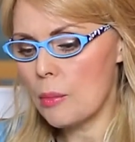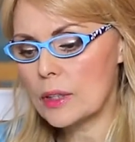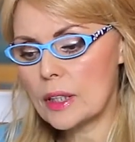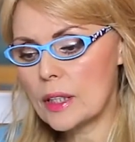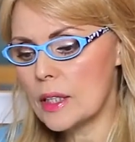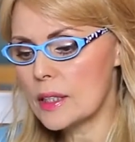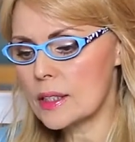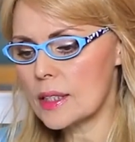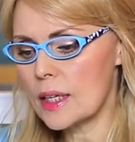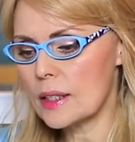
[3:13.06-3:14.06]
But the king
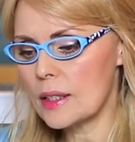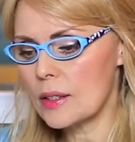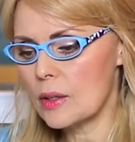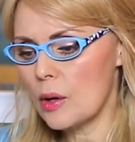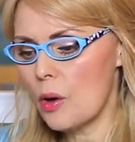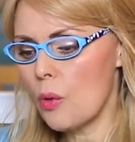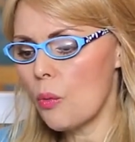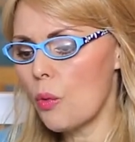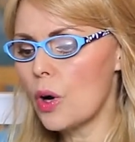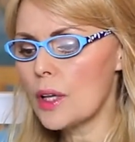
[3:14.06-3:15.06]
said,
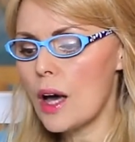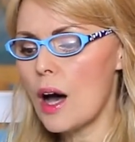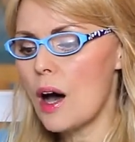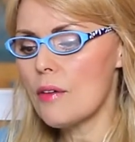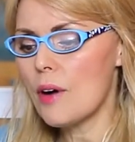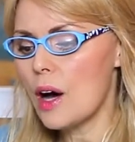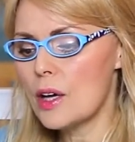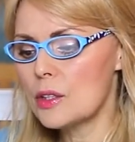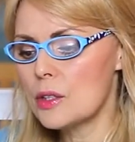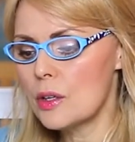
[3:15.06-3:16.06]
What have
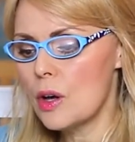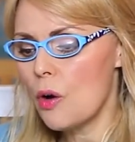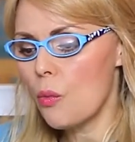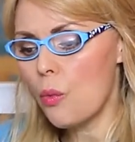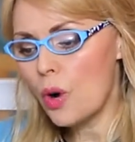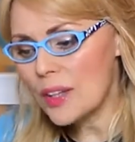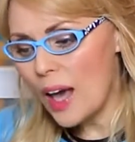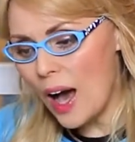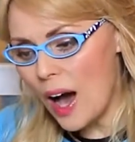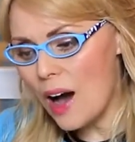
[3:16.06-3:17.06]
I, what
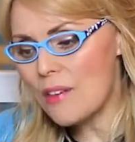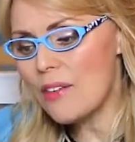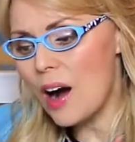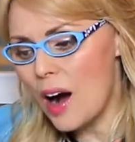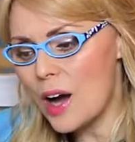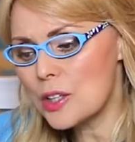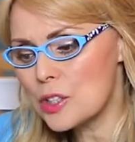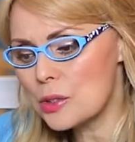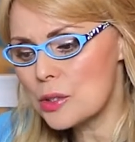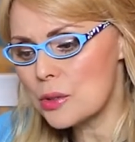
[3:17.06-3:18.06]
have I
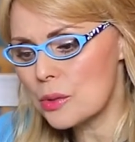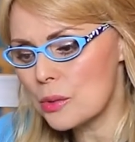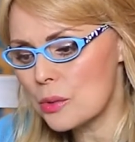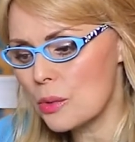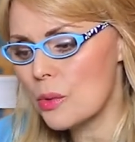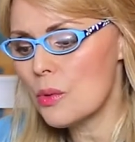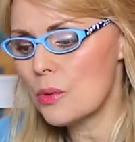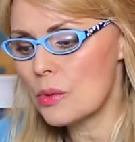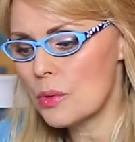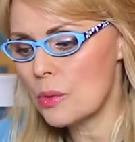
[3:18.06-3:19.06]
to do
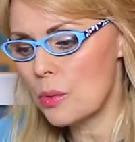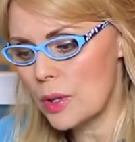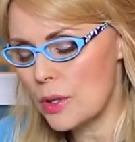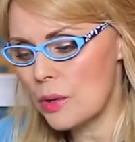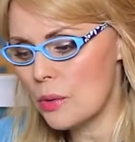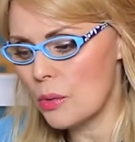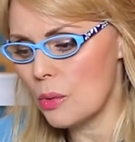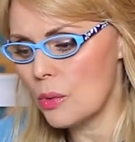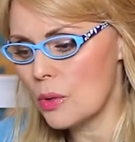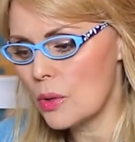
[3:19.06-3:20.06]
with
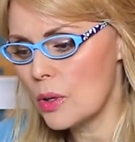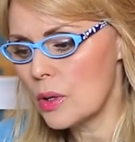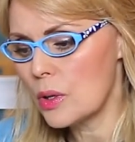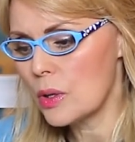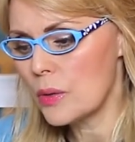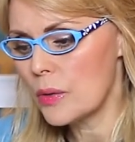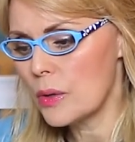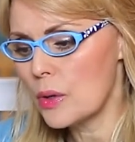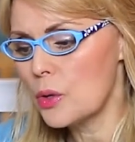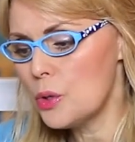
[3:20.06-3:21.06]
you,
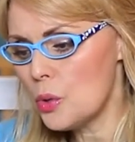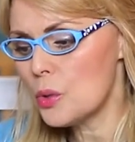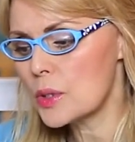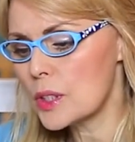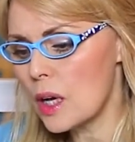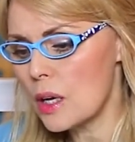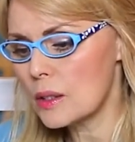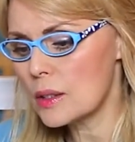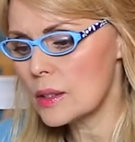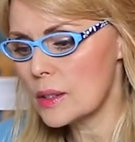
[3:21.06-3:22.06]
you
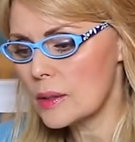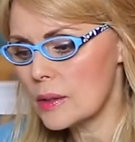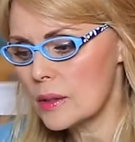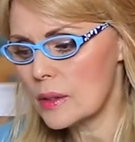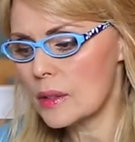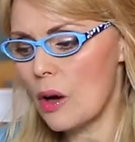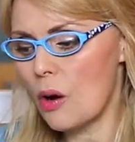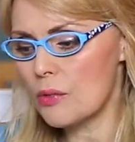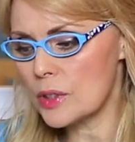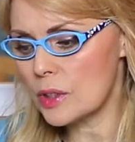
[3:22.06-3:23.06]
sons
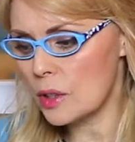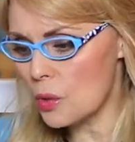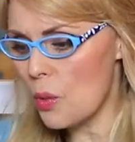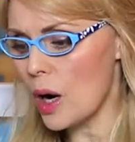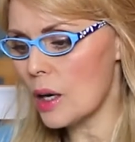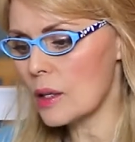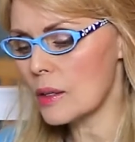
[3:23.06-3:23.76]
of Zeruiah?